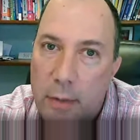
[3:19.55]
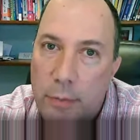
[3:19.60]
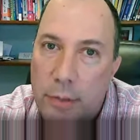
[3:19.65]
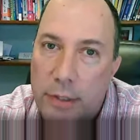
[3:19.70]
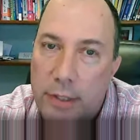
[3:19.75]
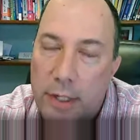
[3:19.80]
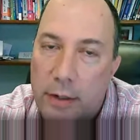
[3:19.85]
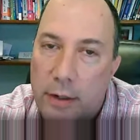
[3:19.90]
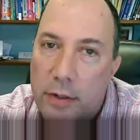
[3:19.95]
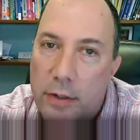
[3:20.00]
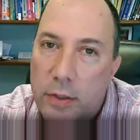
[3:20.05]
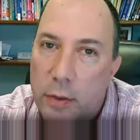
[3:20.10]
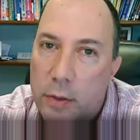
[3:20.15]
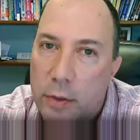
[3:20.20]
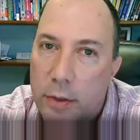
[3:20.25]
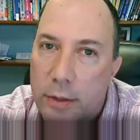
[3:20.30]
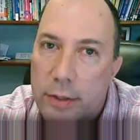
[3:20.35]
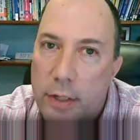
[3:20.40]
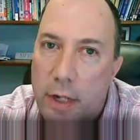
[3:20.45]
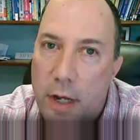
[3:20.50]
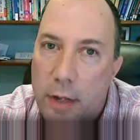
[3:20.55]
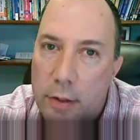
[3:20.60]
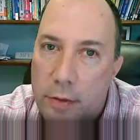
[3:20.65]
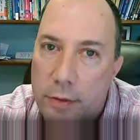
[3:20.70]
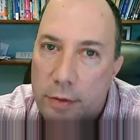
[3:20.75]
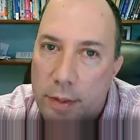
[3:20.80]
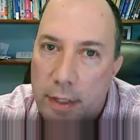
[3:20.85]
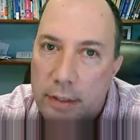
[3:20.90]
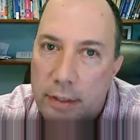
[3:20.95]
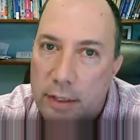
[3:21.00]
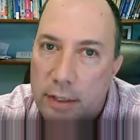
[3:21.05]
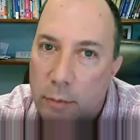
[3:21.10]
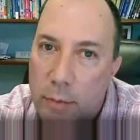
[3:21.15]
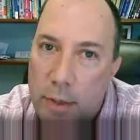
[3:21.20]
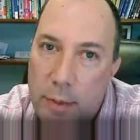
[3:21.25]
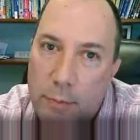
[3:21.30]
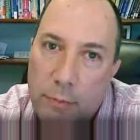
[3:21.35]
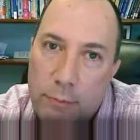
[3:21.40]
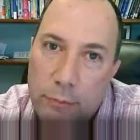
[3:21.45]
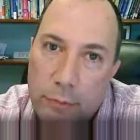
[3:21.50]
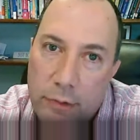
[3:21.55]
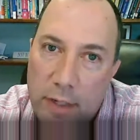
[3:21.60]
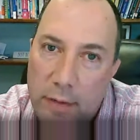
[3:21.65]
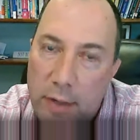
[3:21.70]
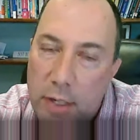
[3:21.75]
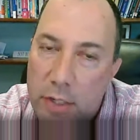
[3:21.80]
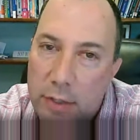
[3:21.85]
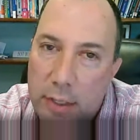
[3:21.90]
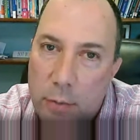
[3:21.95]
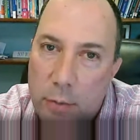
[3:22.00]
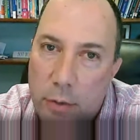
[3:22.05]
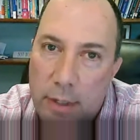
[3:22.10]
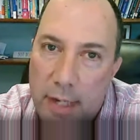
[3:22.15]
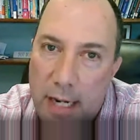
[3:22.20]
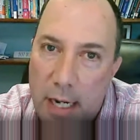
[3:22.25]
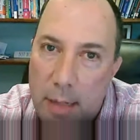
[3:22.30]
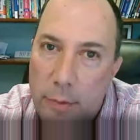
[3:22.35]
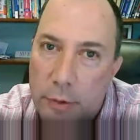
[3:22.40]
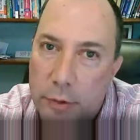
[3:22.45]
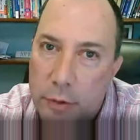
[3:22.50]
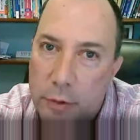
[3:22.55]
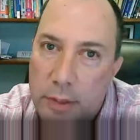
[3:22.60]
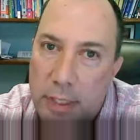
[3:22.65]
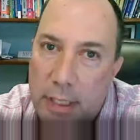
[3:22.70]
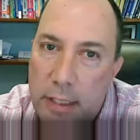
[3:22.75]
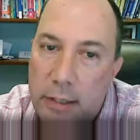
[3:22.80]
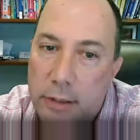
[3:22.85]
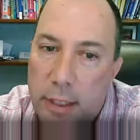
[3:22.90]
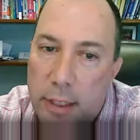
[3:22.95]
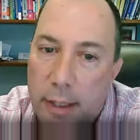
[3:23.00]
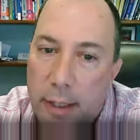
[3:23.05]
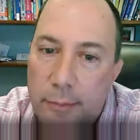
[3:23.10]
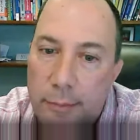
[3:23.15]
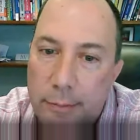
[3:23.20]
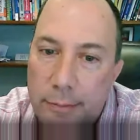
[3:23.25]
but they also learned other things that we previously weren't able to teach them.